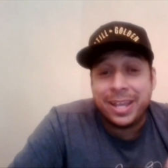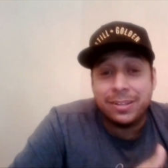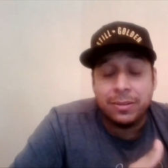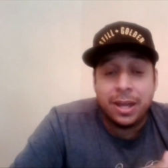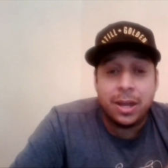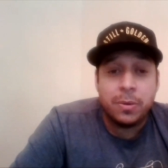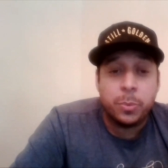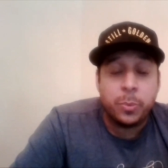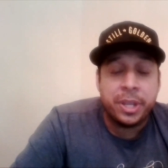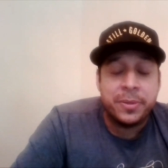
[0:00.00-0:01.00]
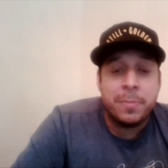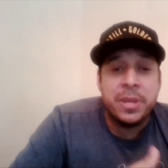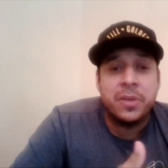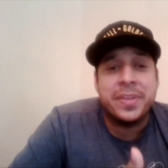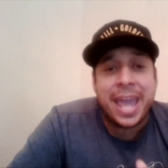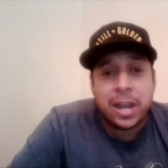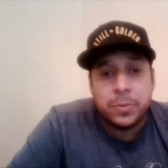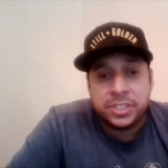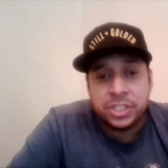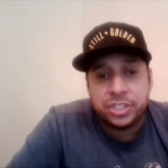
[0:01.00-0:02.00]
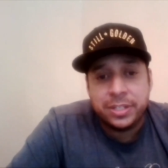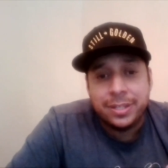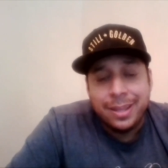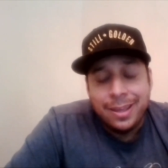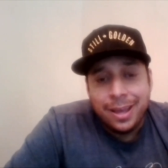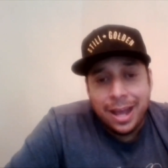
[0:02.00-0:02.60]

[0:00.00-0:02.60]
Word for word: We uh, we were in the middle of an acquisition